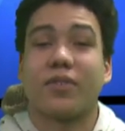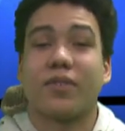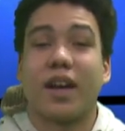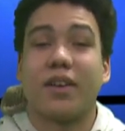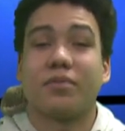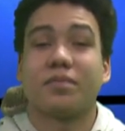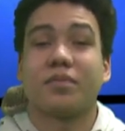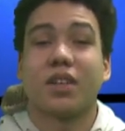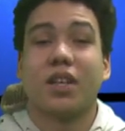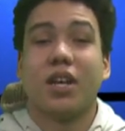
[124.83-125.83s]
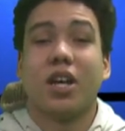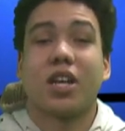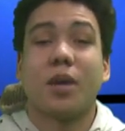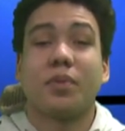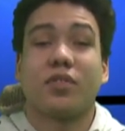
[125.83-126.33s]
5. A
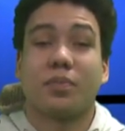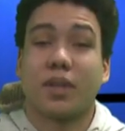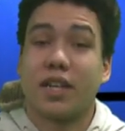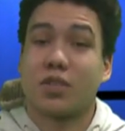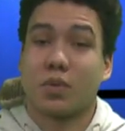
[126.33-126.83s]
couple of plays were